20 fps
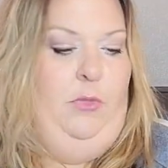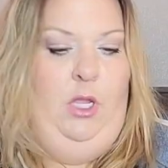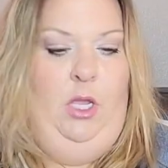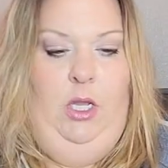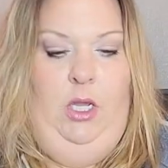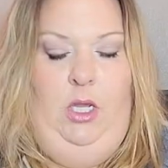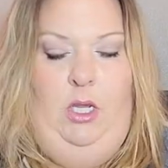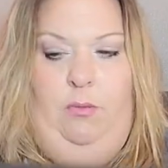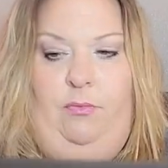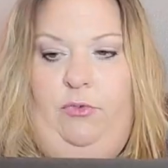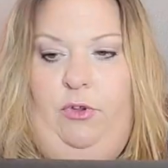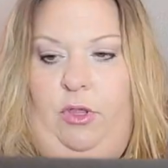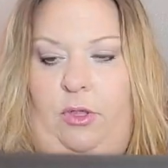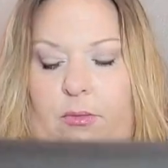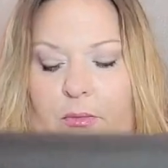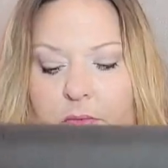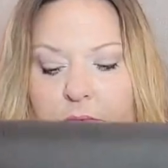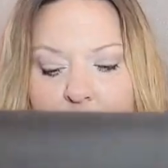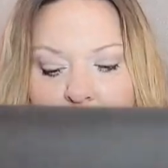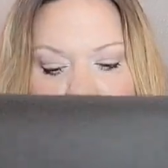For
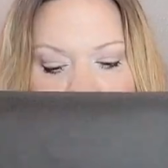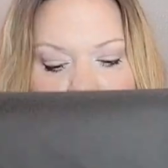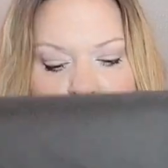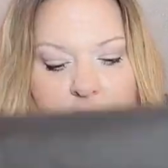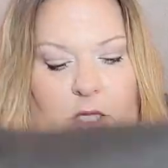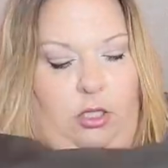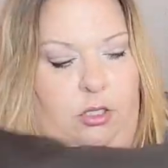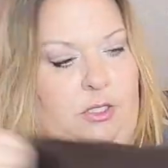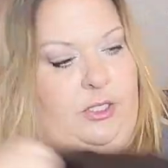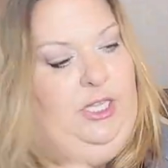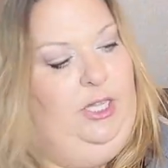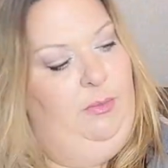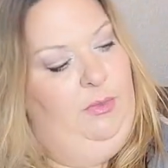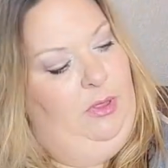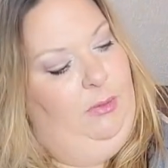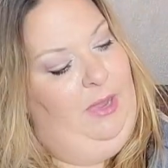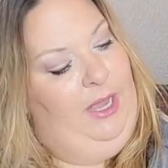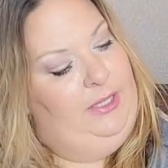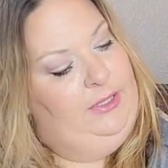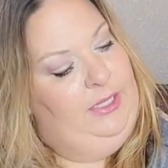the the color scheme
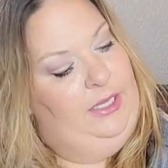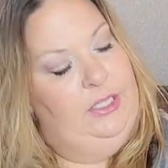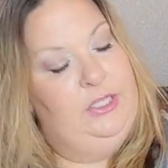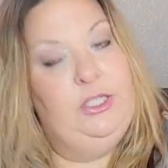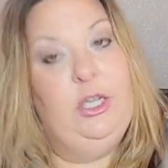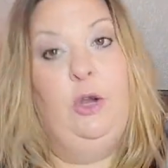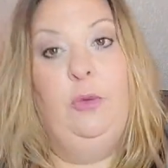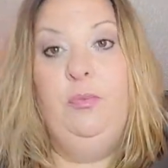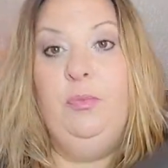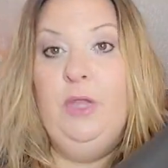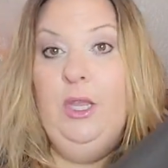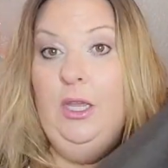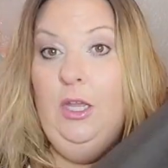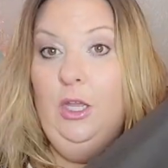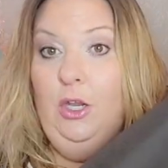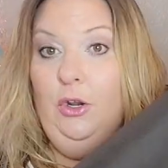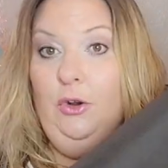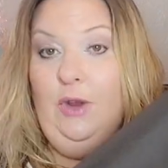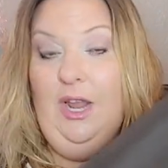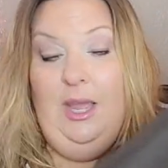in the basket. So,
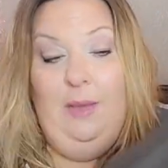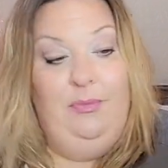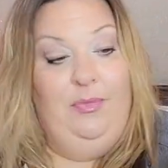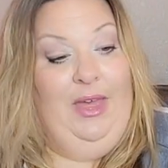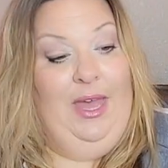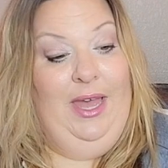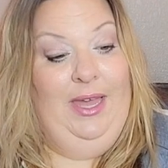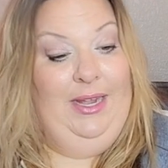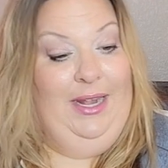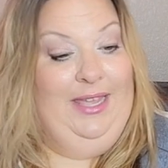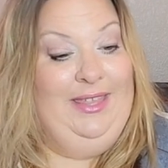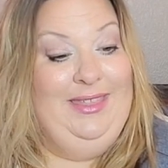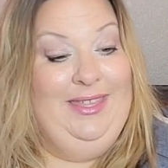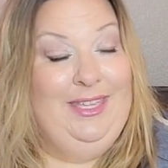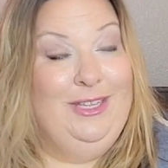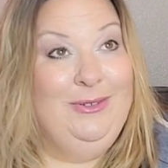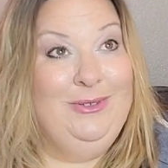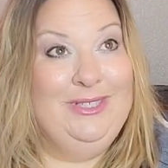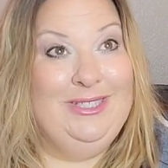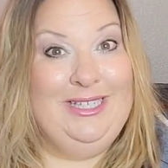grab that. I
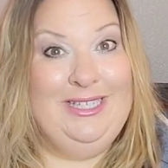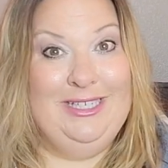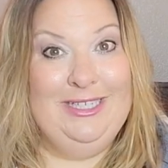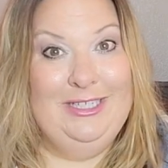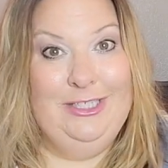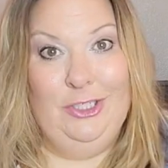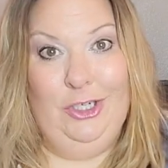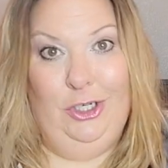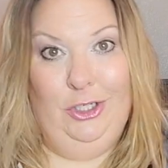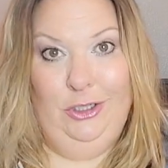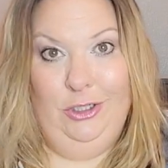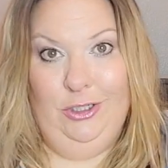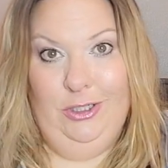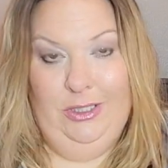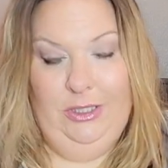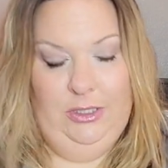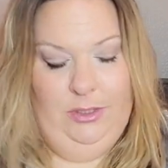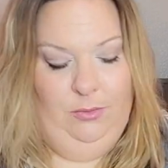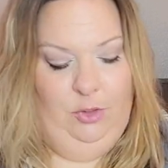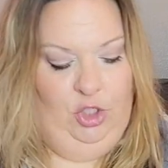think it was like $1
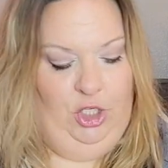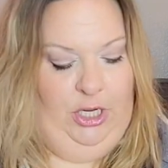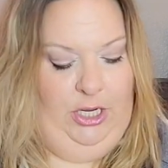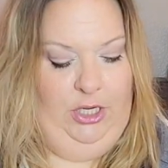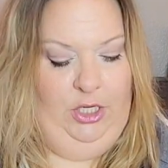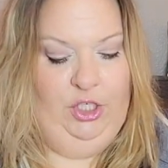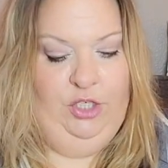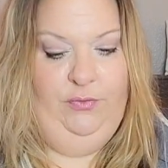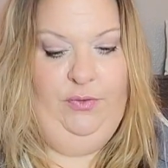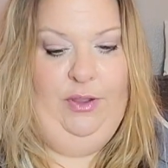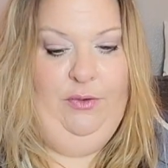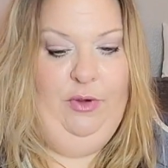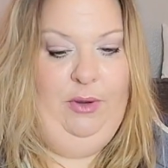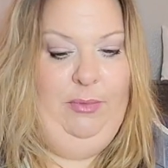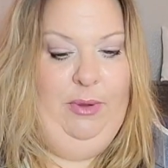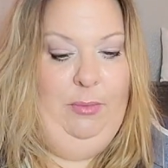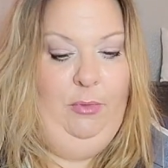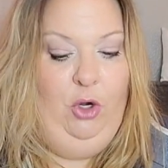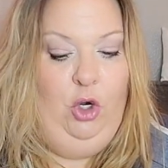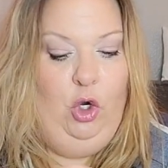and some change if I
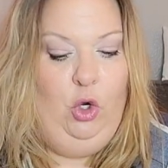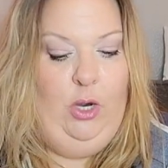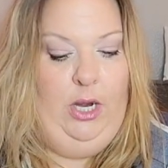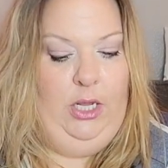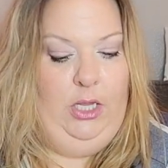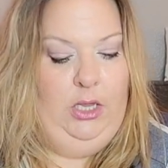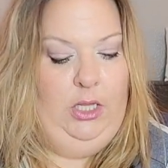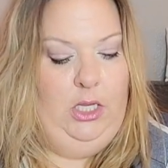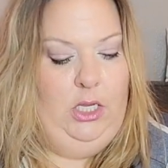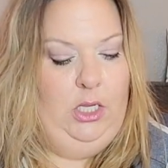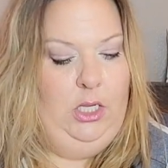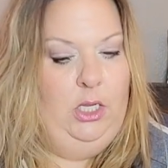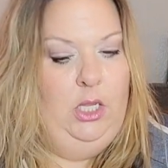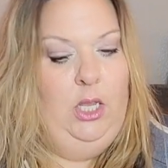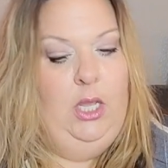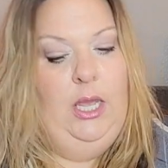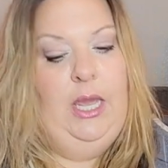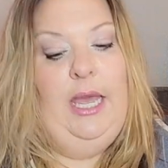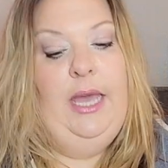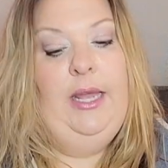remember correctly.
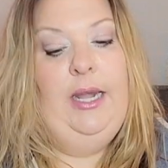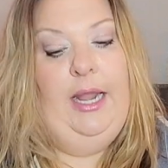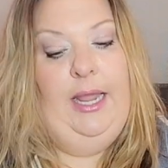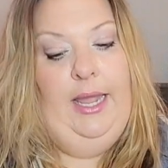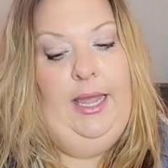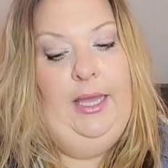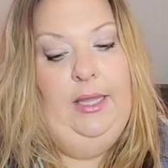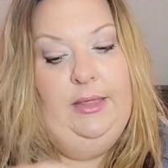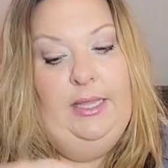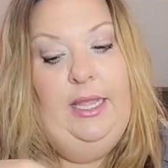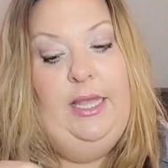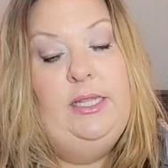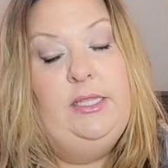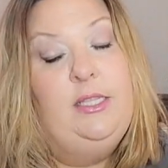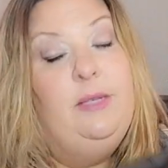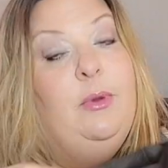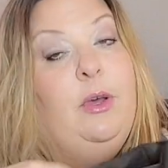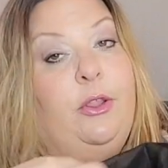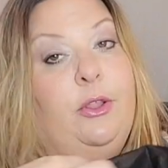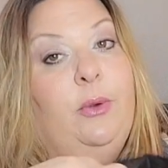And they had
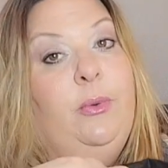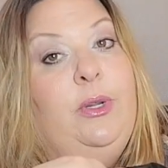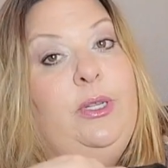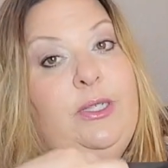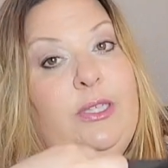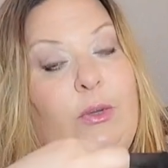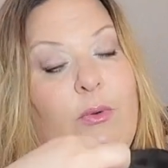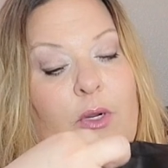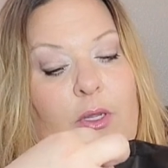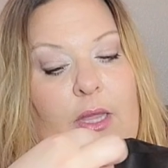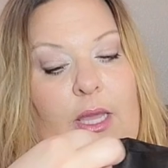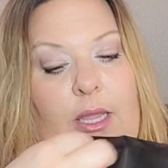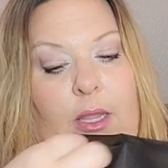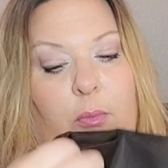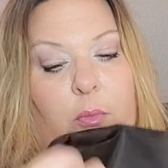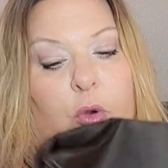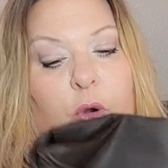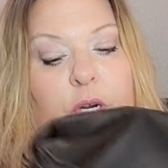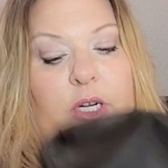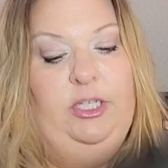some other ones that were
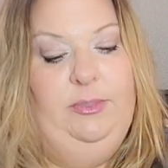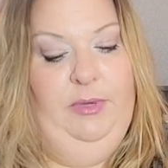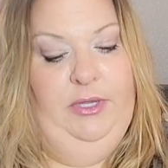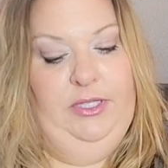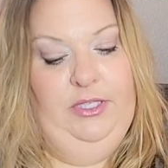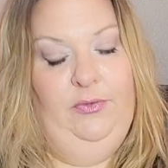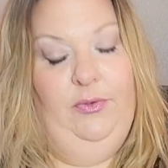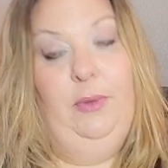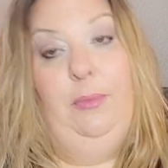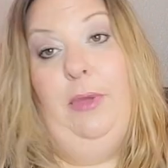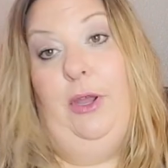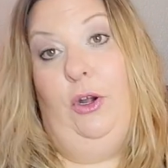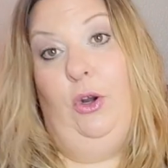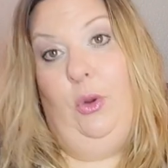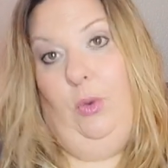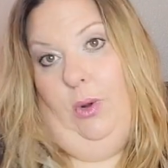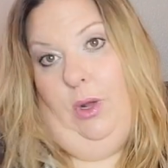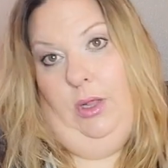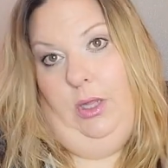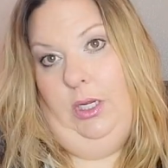like more expensive and better
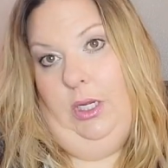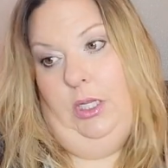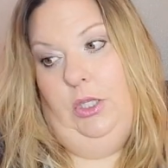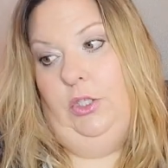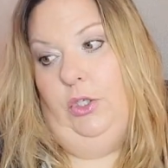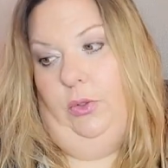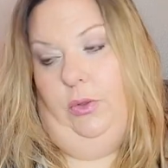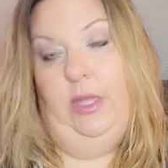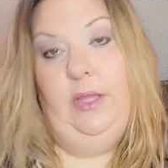quality too.